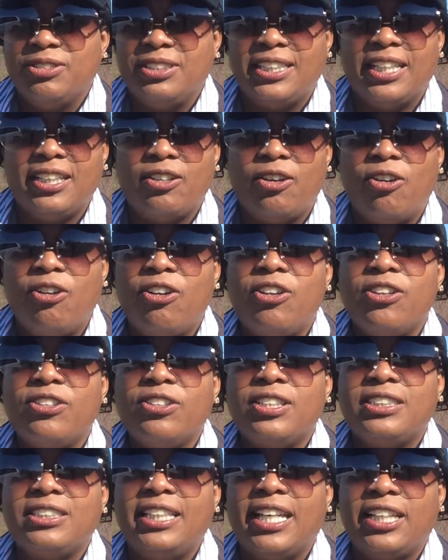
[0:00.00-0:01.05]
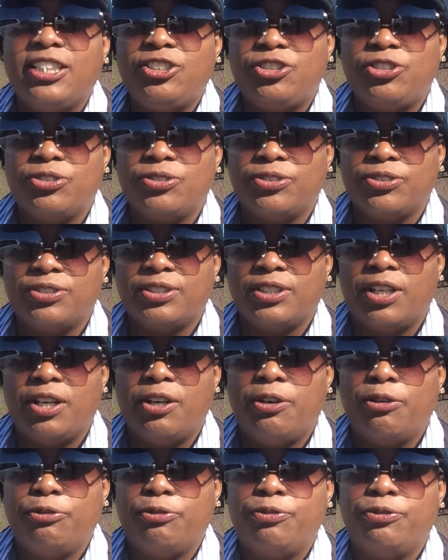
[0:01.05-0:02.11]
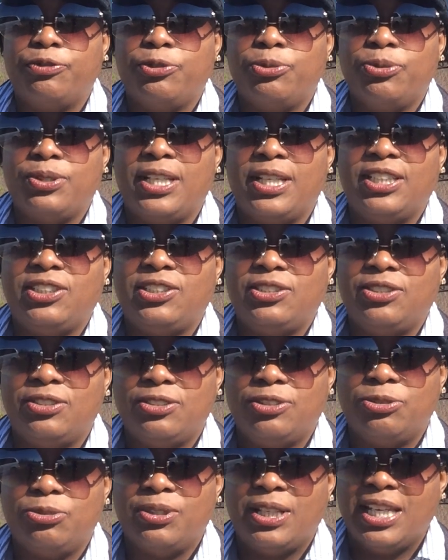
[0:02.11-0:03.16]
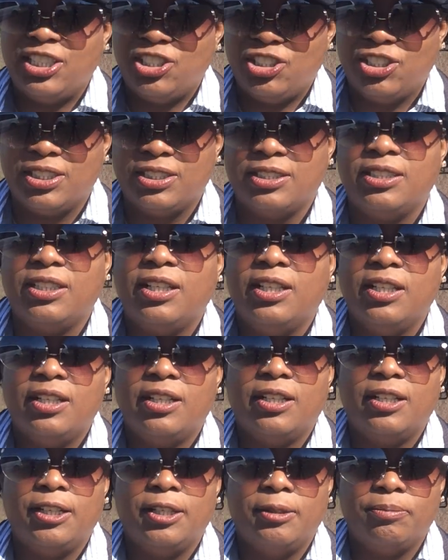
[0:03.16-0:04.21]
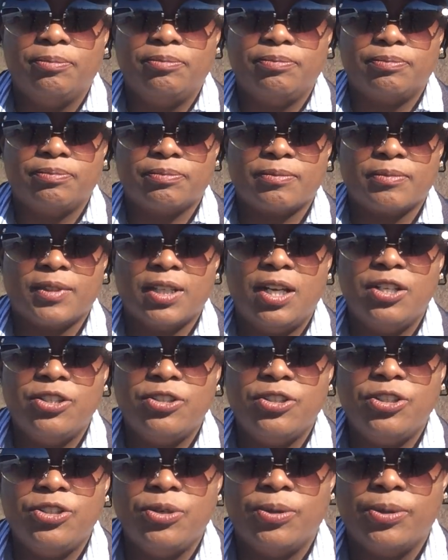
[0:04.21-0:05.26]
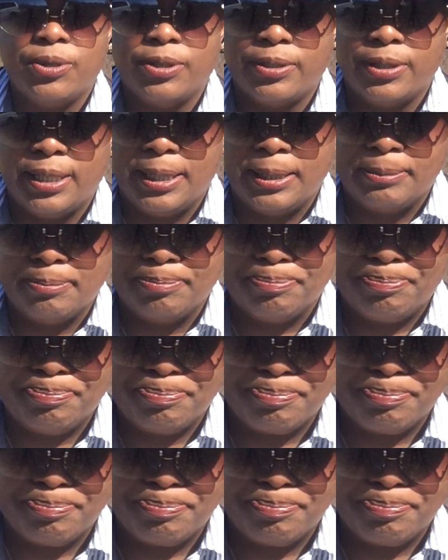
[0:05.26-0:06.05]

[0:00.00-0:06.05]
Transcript: get all the textures of creation under your,